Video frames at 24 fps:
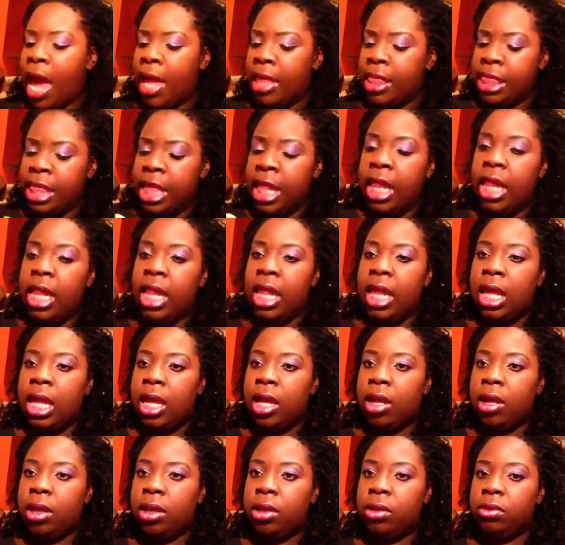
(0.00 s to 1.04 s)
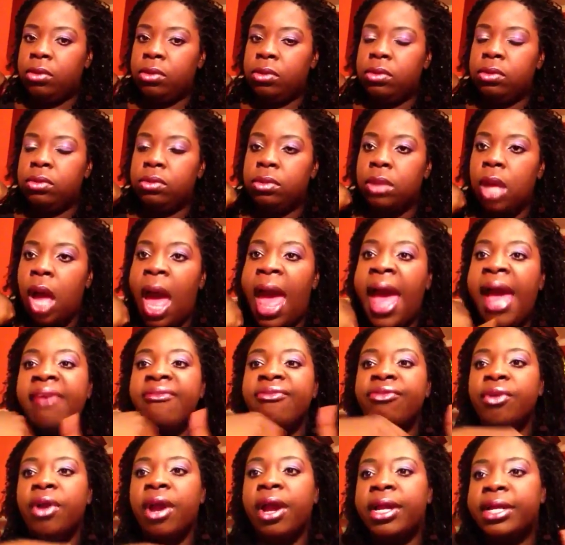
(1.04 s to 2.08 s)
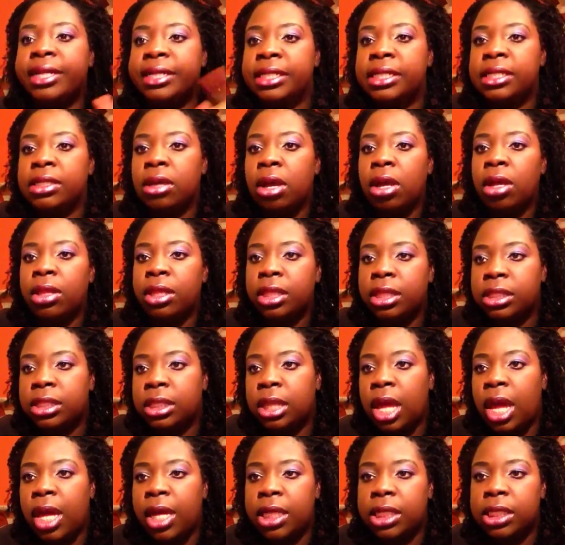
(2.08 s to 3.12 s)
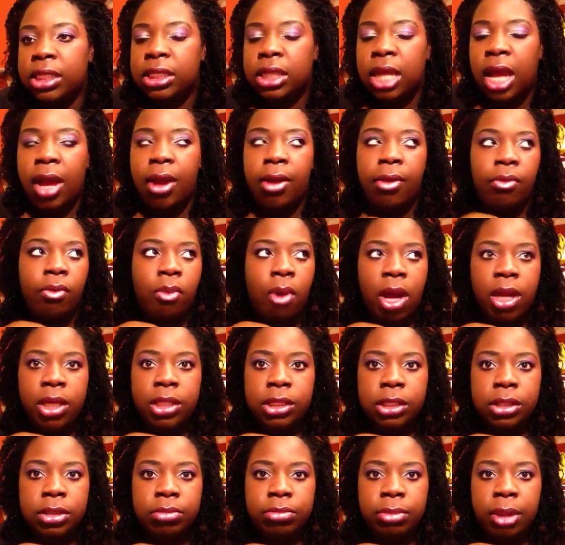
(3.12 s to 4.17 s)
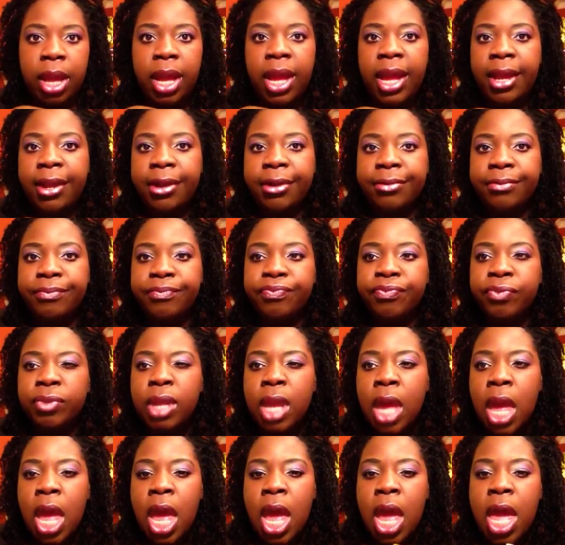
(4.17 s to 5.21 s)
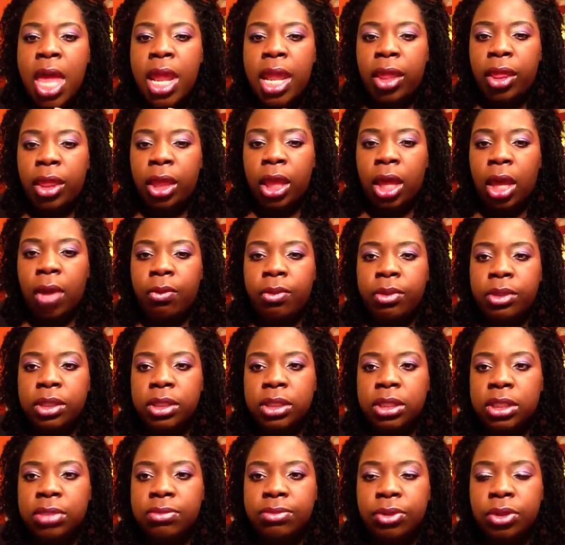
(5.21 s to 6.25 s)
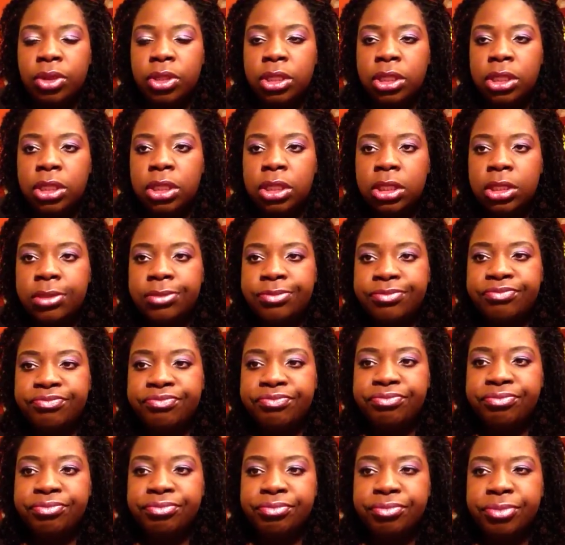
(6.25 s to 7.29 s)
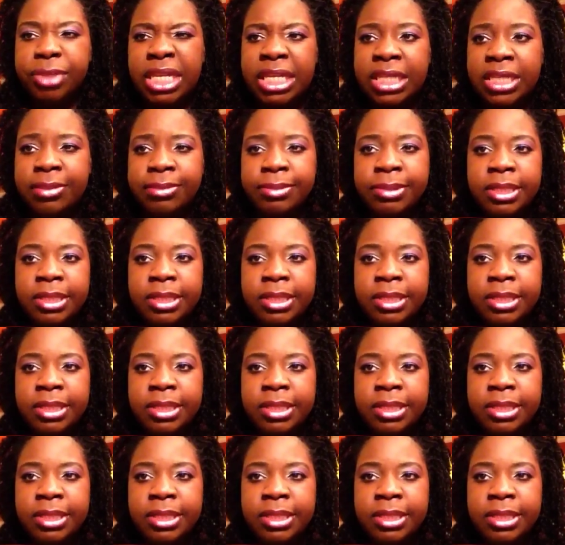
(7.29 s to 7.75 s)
the after I installed these locks, I washed my hair, and I think I was experiencing some